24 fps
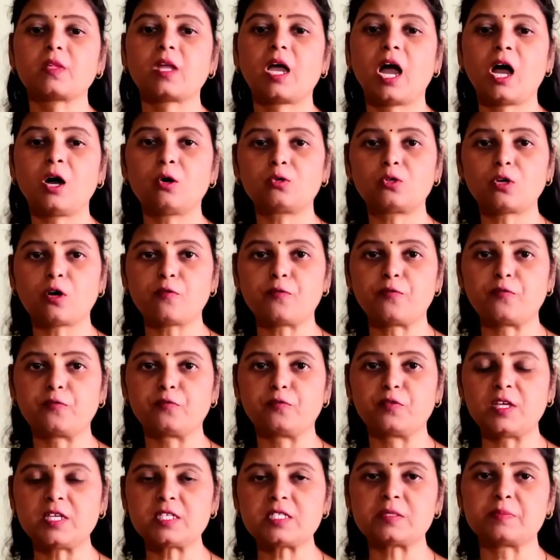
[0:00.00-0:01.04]
out of
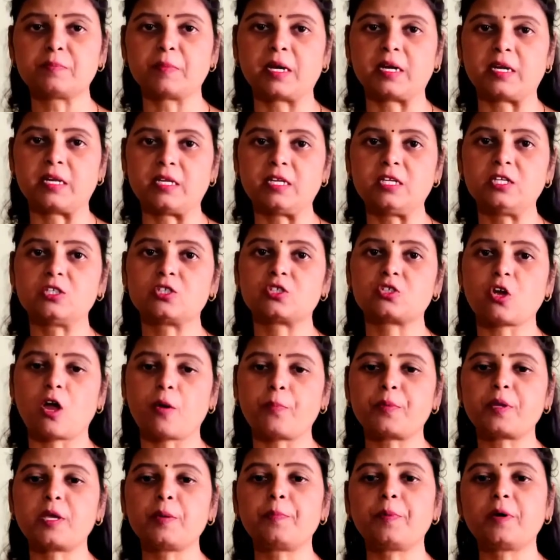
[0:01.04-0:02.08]
this money,
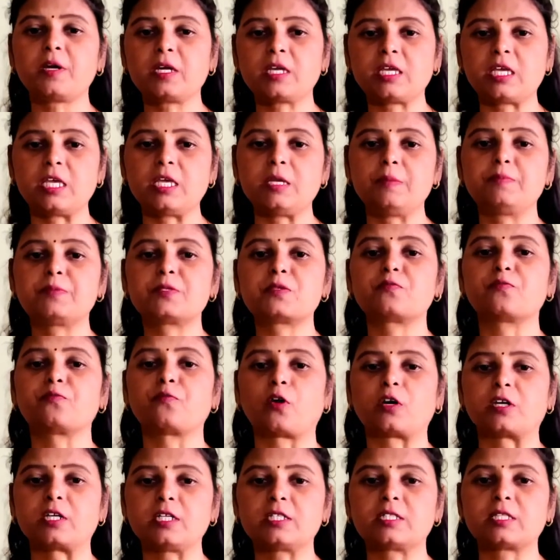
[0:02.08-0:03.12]
shopkeeper keeps
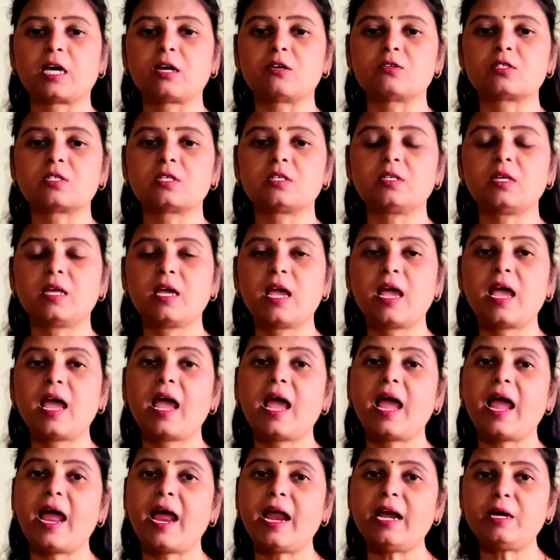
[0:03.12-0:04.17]
40,000
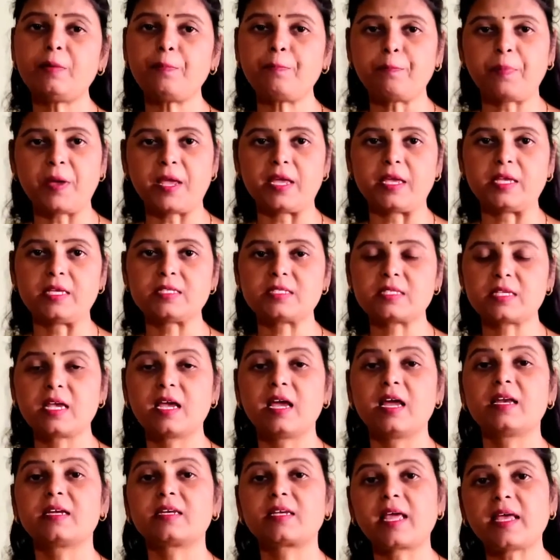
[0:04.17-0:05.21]
and pays
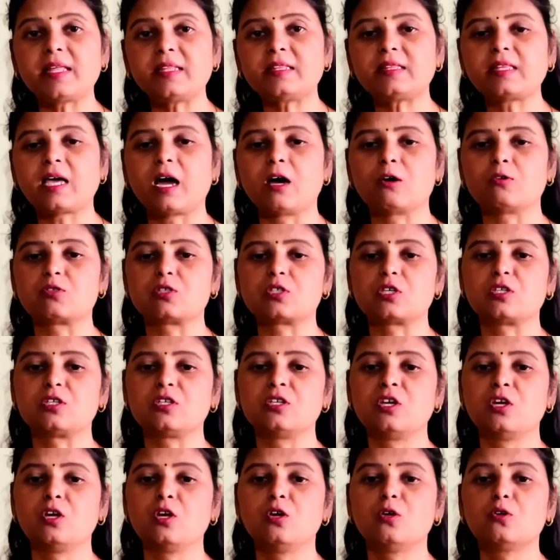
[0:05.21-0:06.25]
10,000
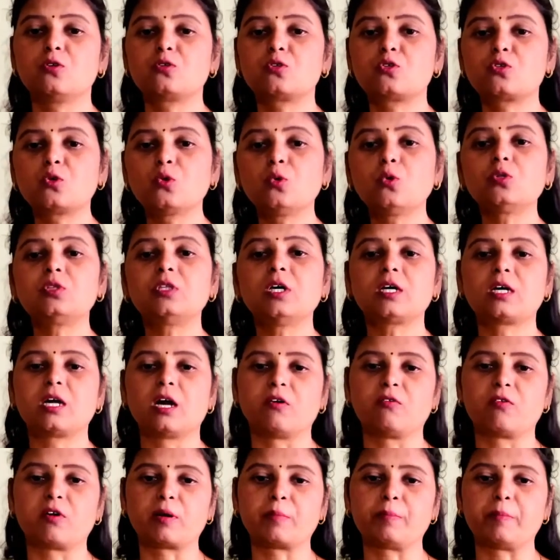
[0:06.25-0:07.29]
to the
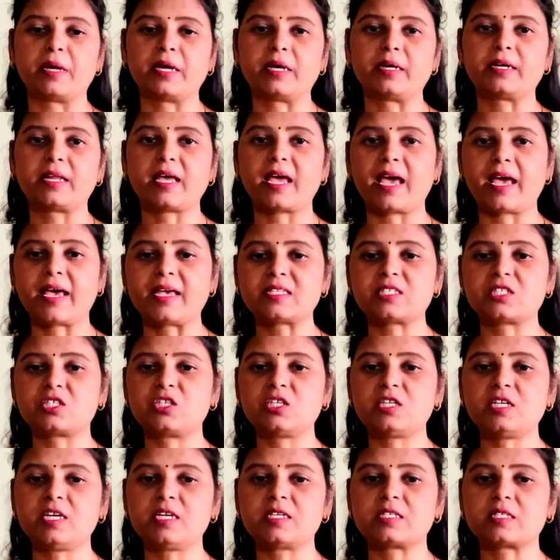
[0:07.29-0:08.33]
government as
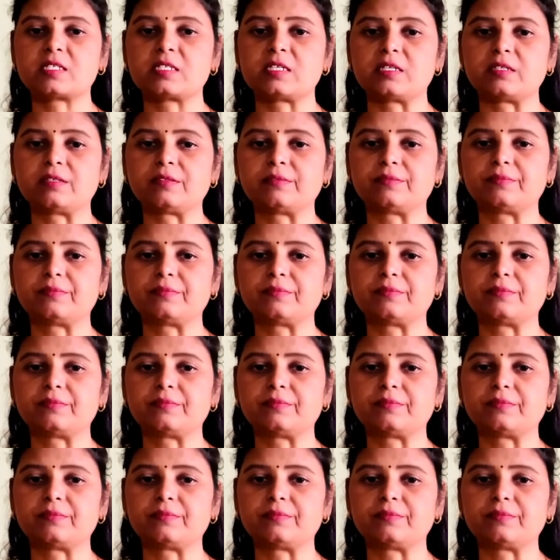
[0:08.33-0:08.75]
GST.